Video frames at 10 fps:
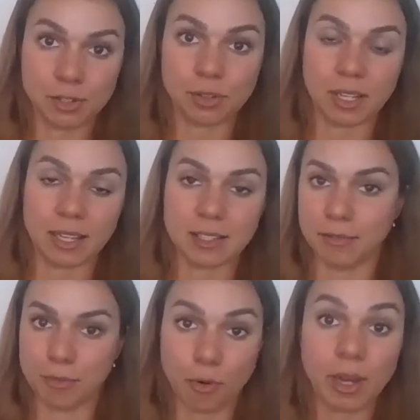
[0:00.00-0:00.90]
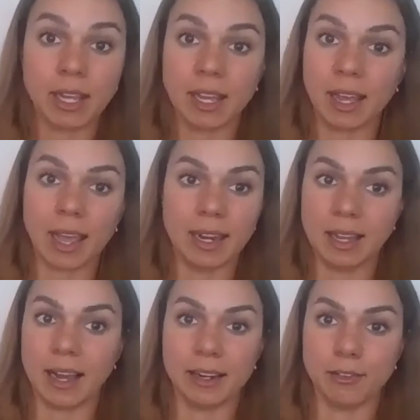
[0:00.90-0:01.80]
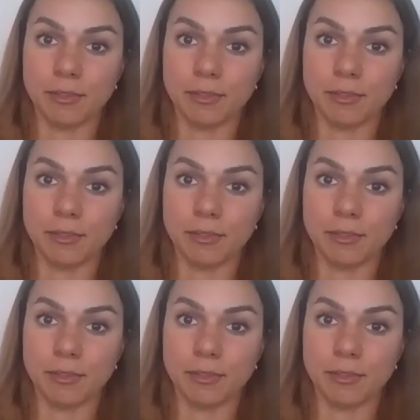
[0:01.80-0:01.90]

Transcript: That's avoiding any kind of,